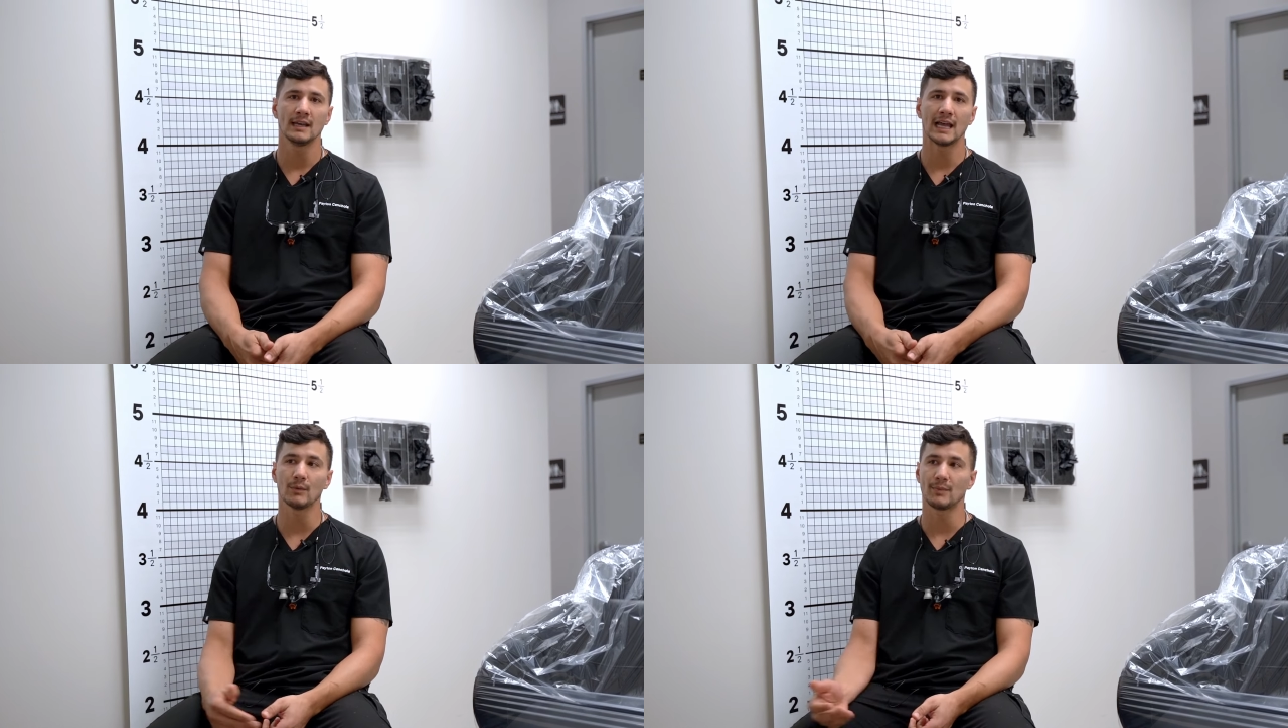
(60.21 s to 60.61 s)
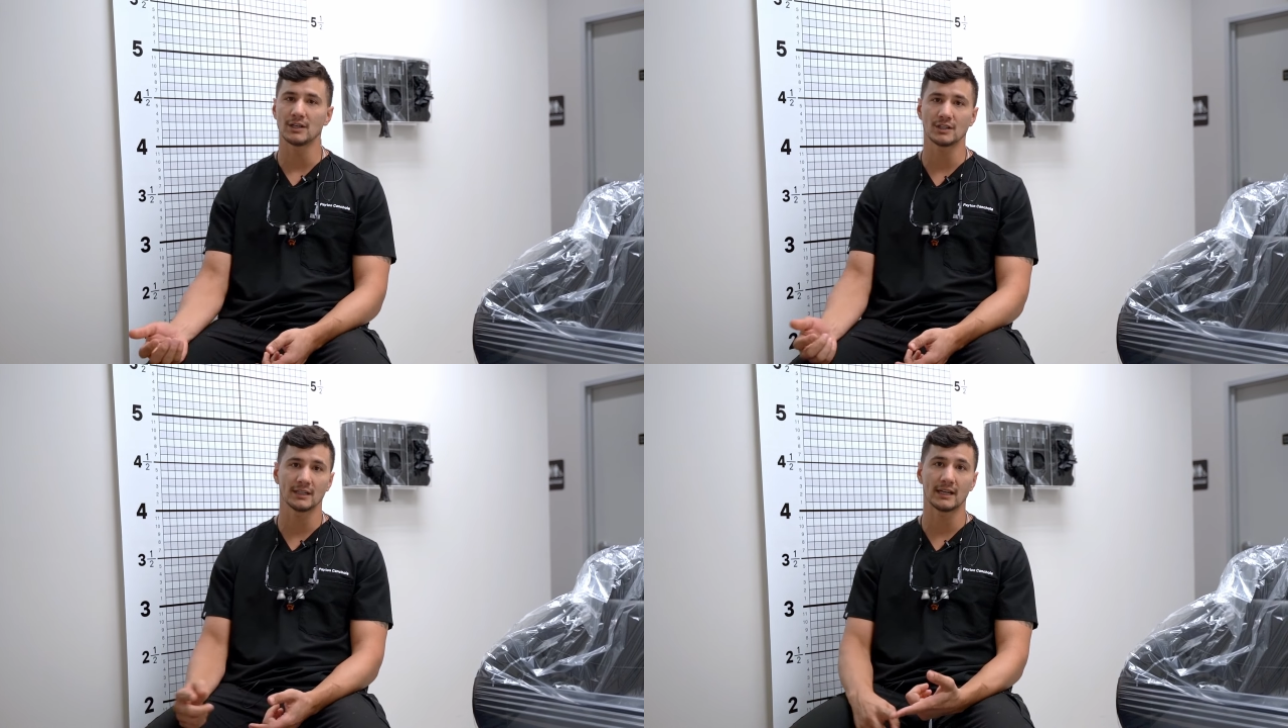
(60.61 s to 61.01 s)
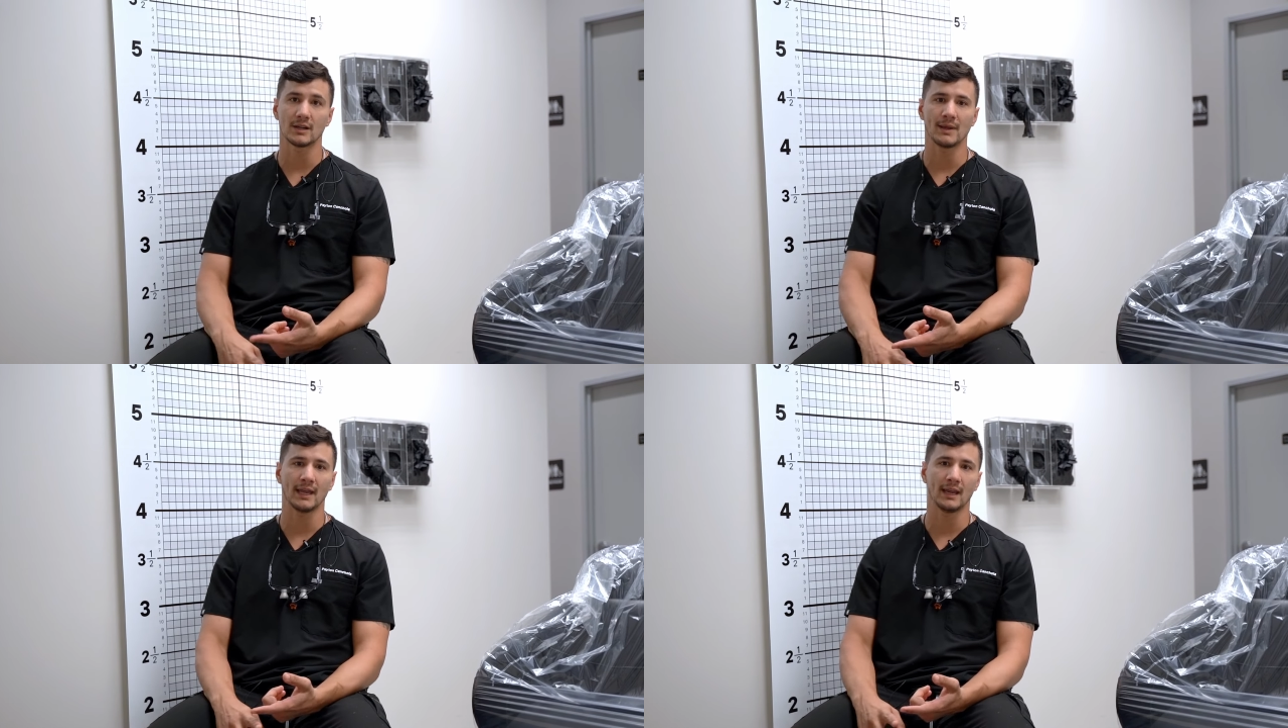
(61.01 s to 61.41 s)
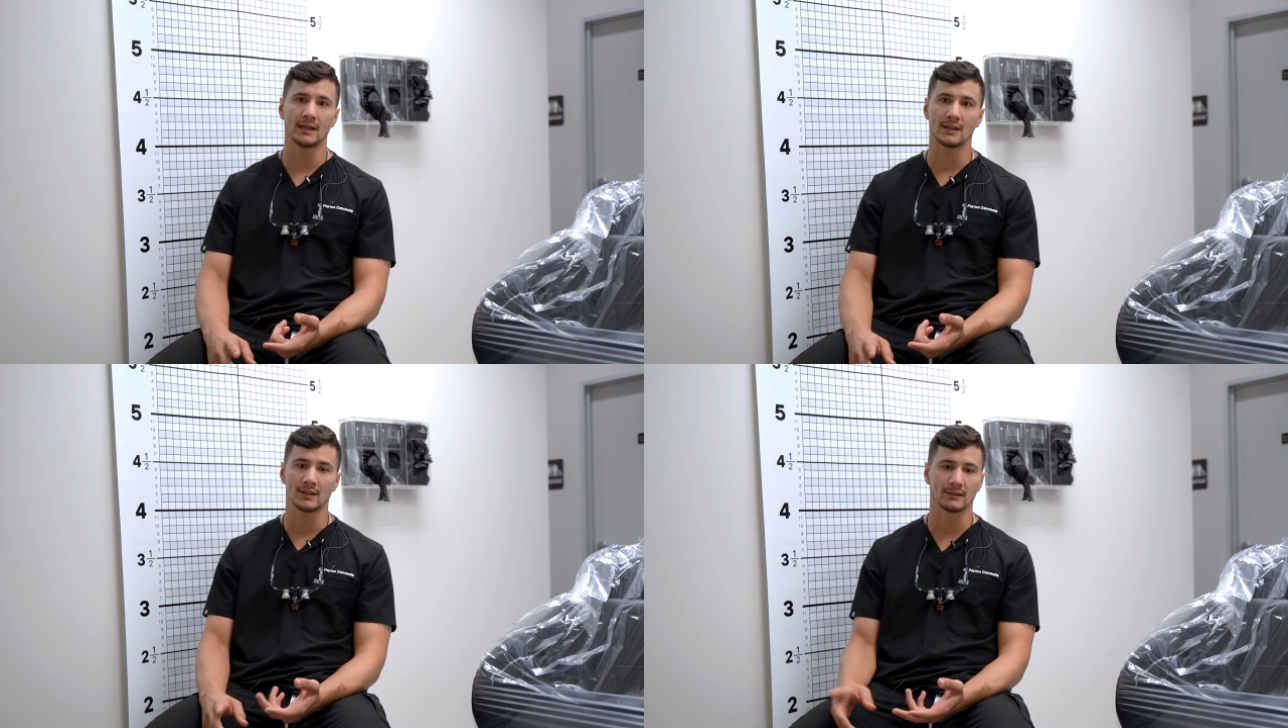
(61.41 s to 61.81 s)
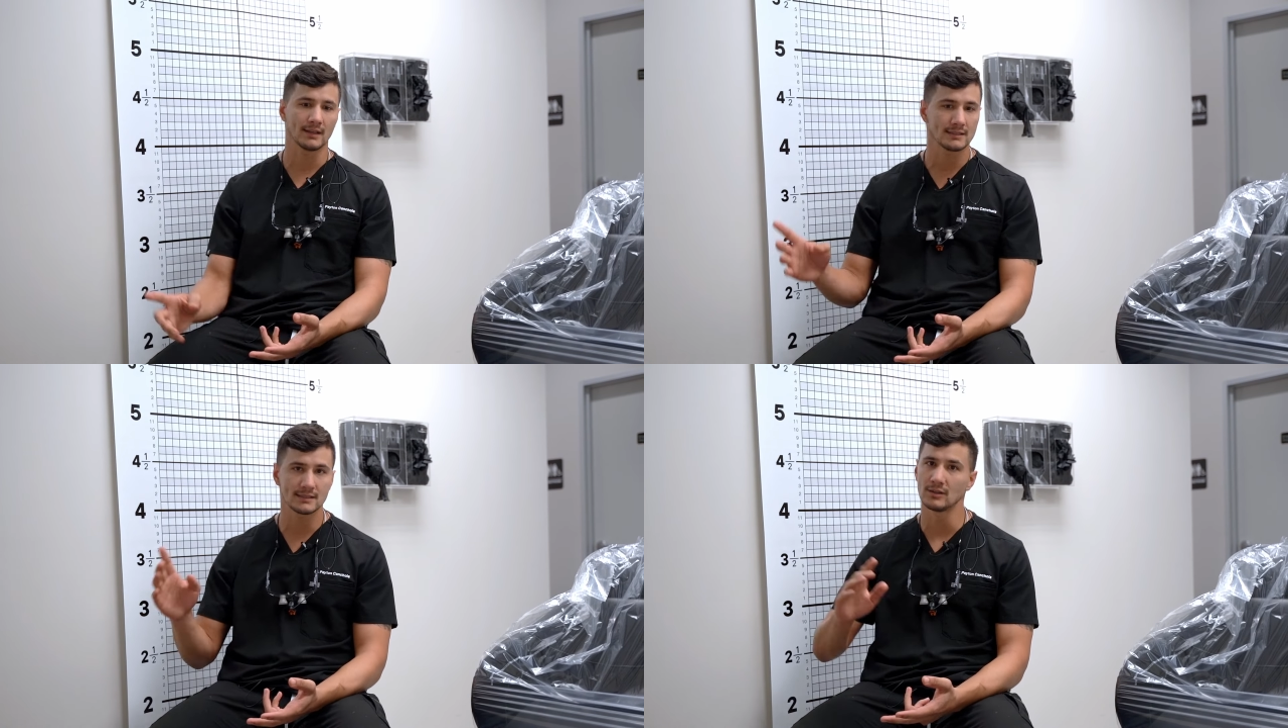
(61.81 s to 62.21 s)
help a patient get out of pain and then
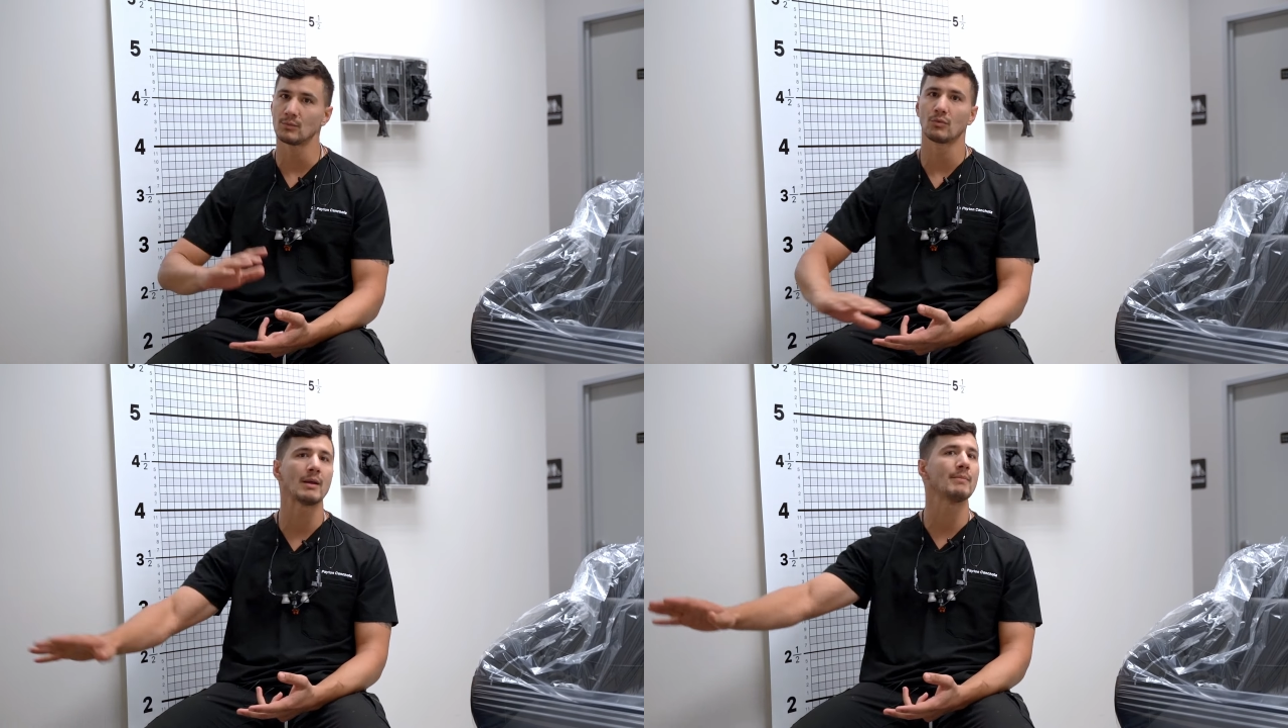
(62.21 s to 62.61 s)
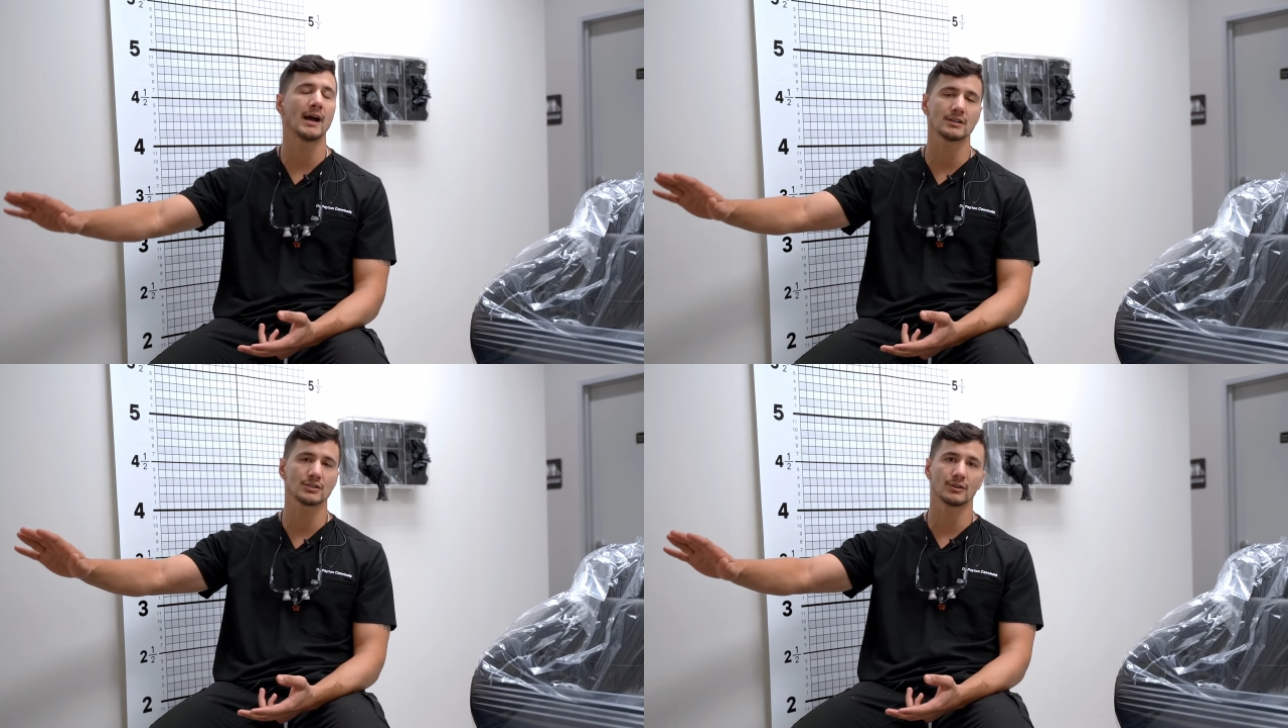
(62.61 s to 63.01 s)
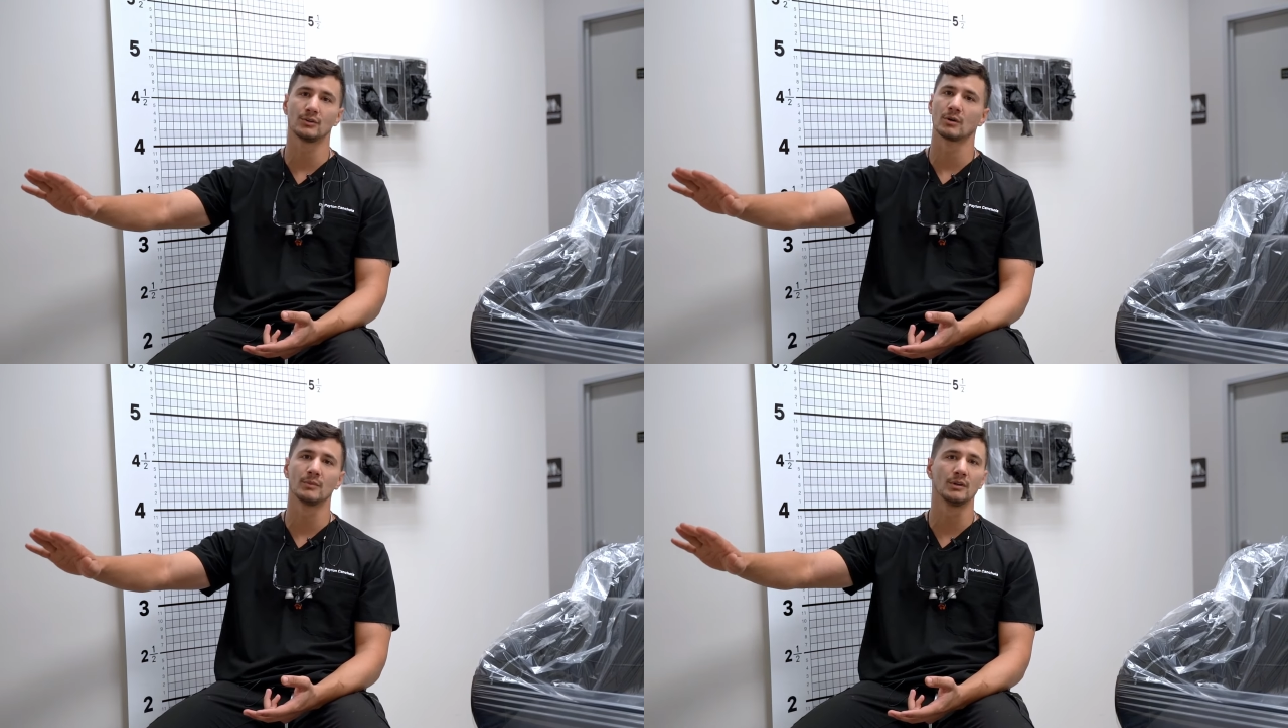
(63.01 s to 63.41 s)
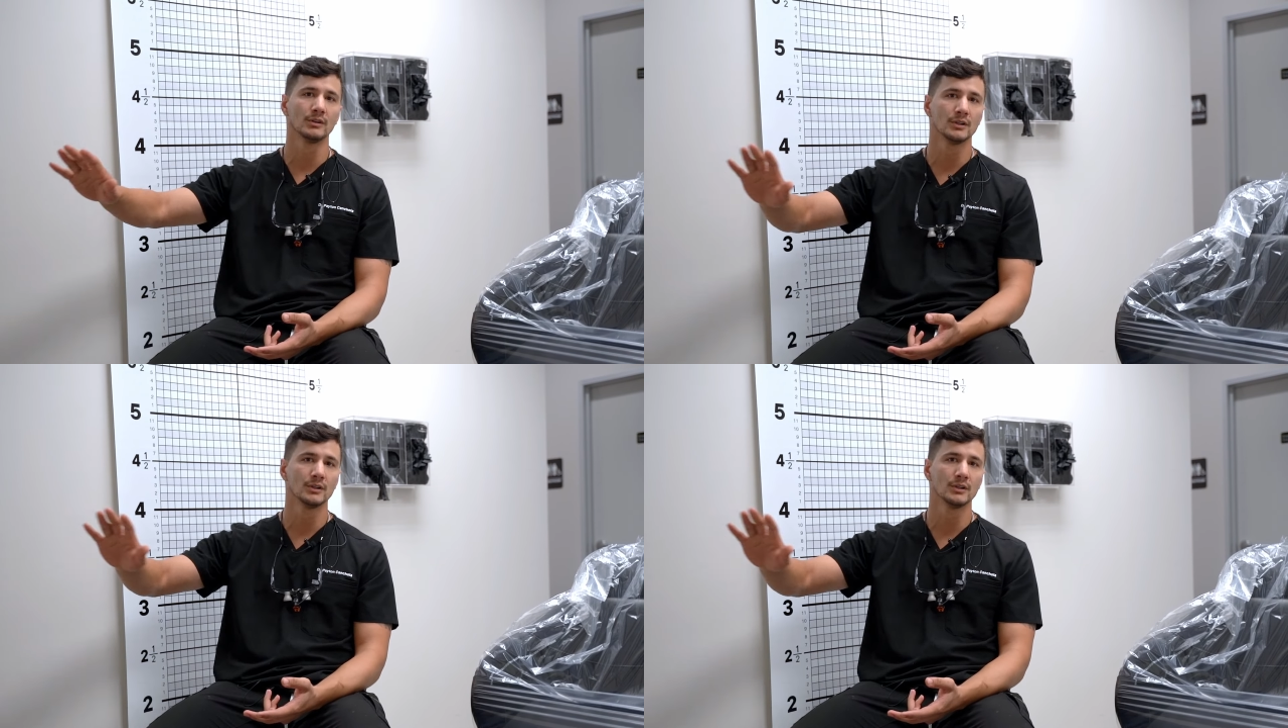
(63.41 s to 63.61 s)
send them right back to their normal